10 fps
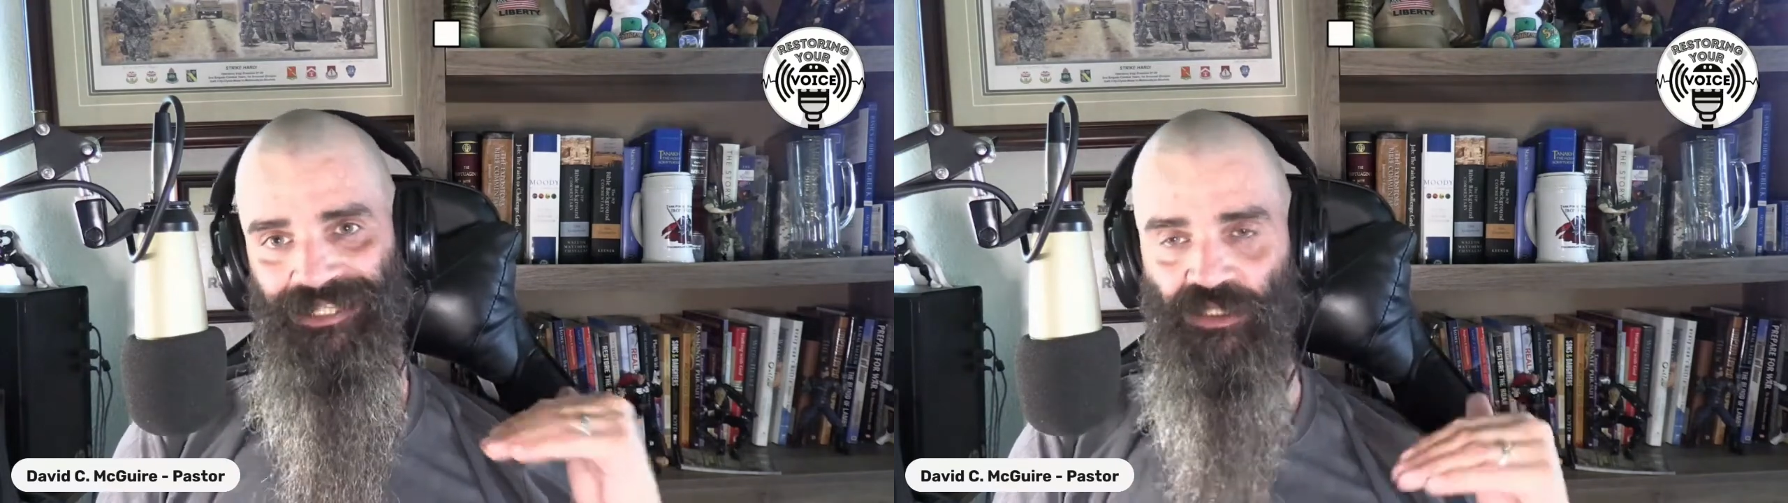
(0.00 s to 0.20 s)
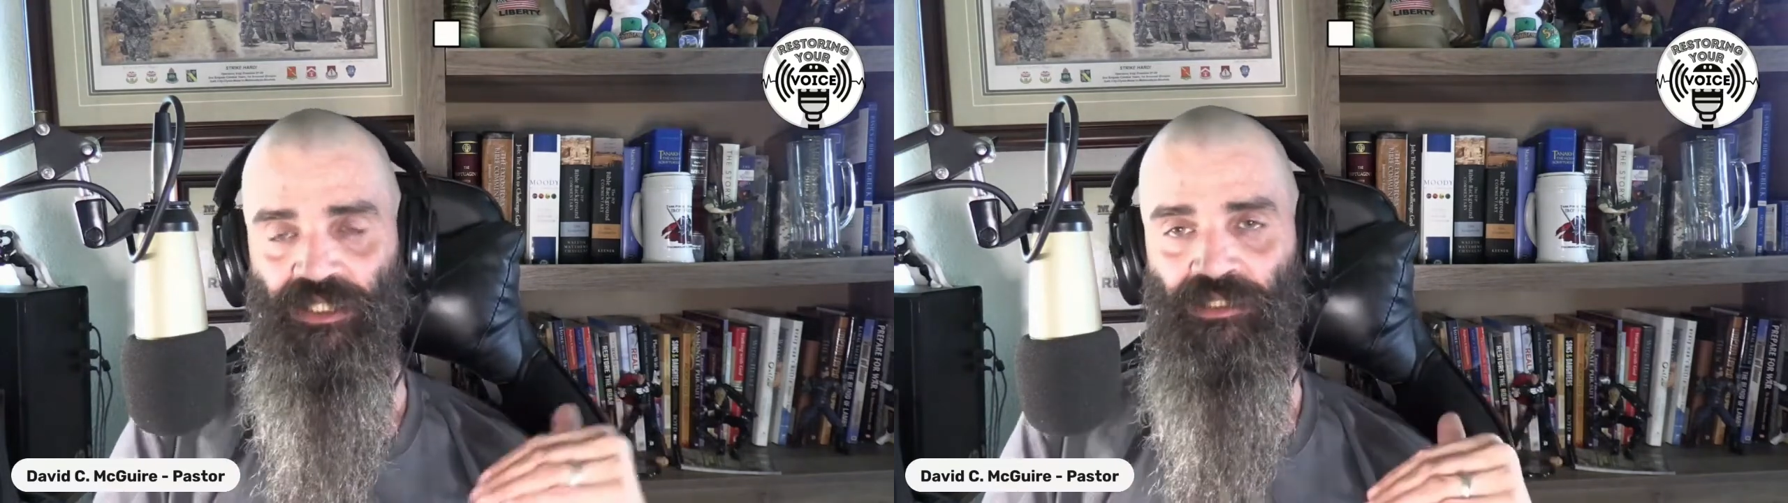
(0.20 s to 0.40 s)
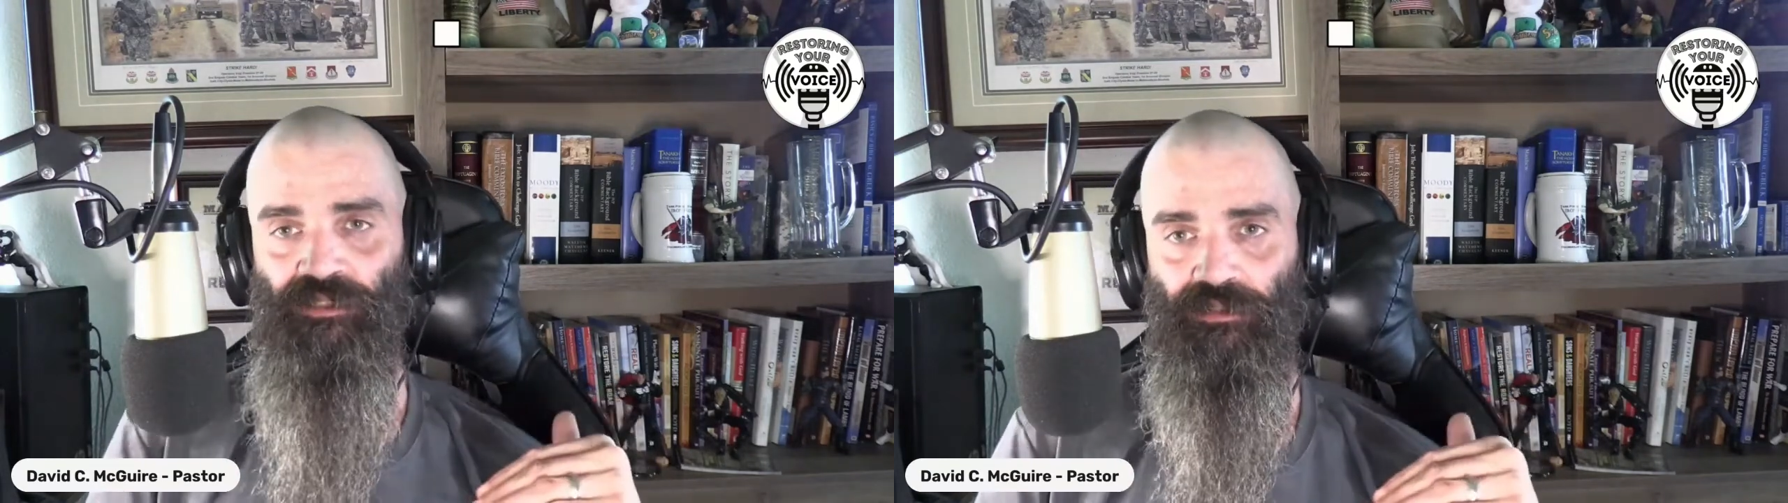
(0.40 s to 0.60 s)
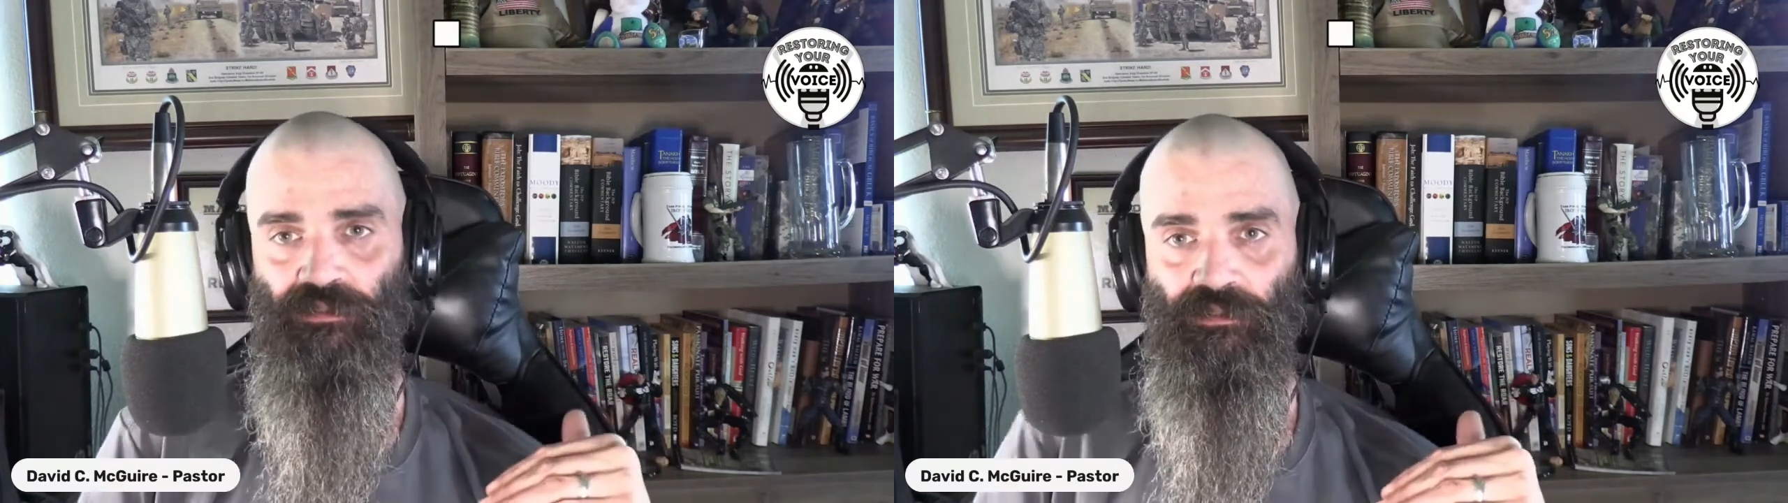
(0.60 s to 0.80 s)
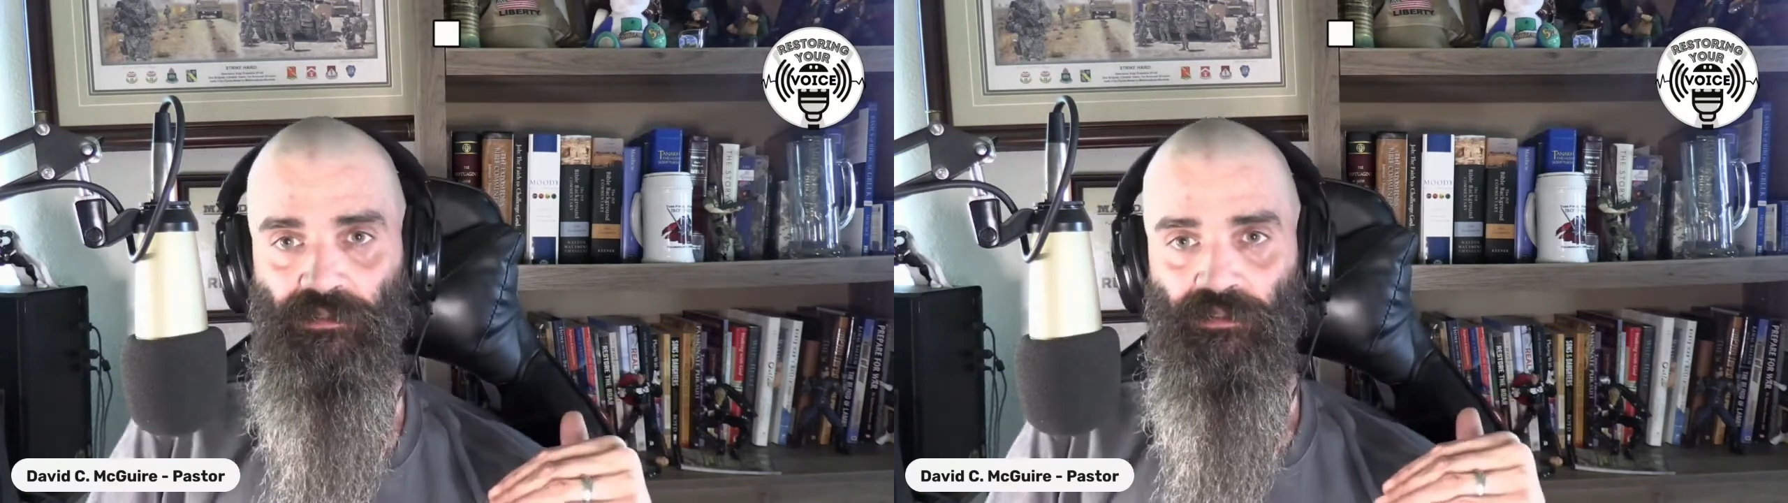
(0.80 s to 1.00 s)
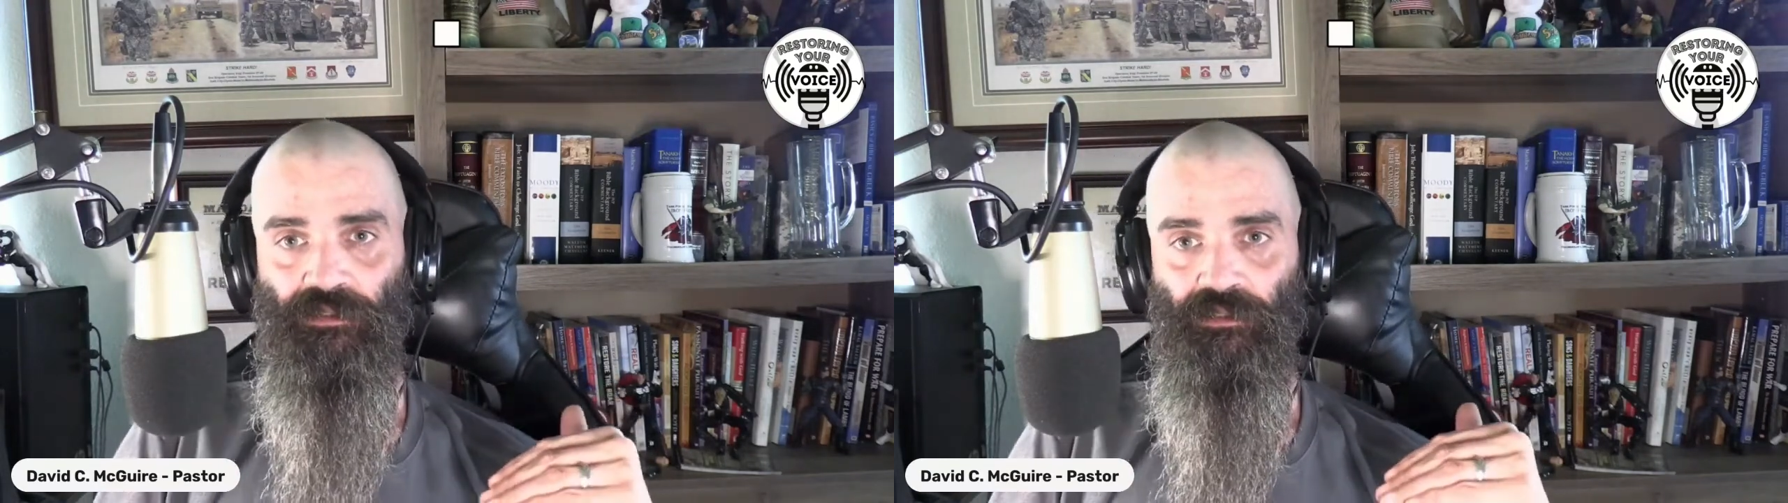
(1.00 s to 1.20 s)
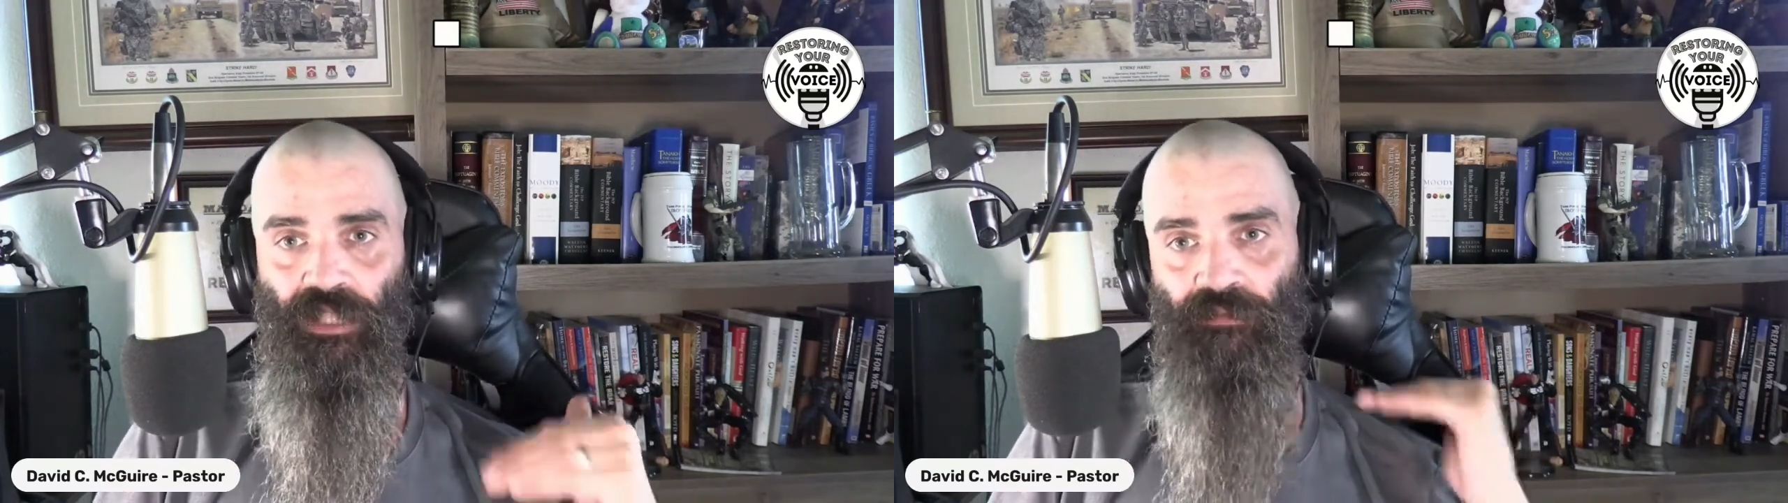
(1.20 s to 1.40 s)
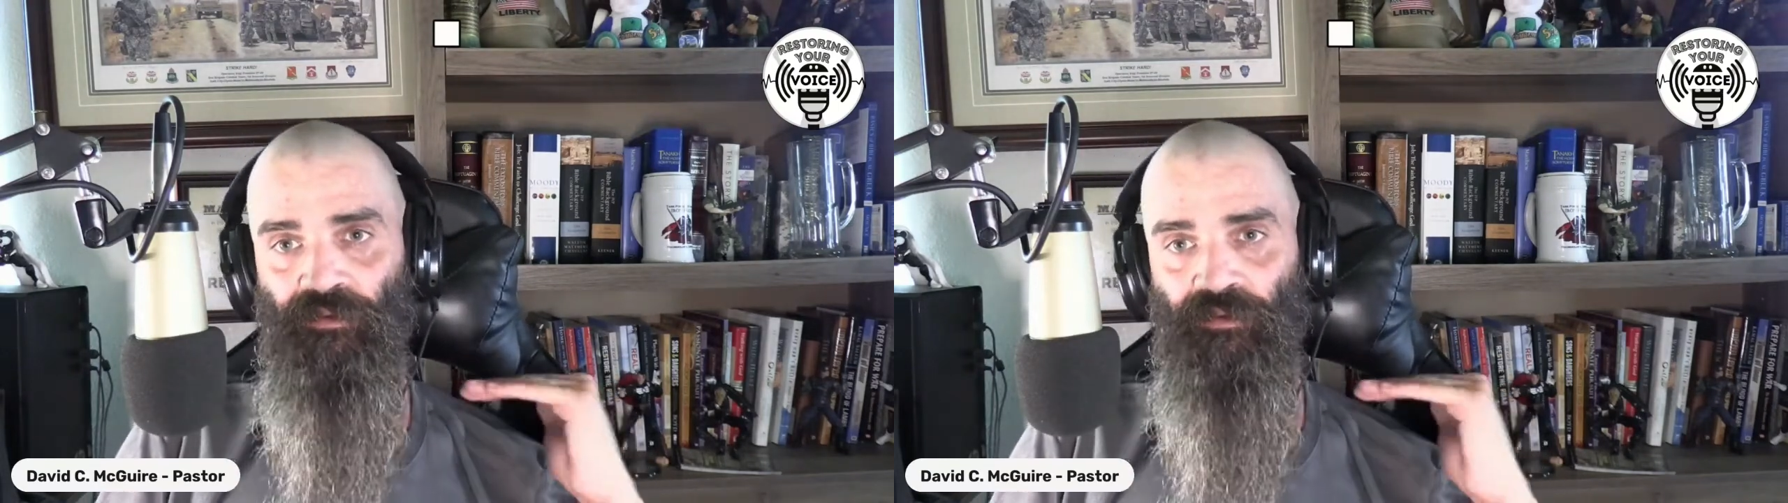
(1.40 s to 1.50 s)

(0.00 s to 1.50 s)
says, and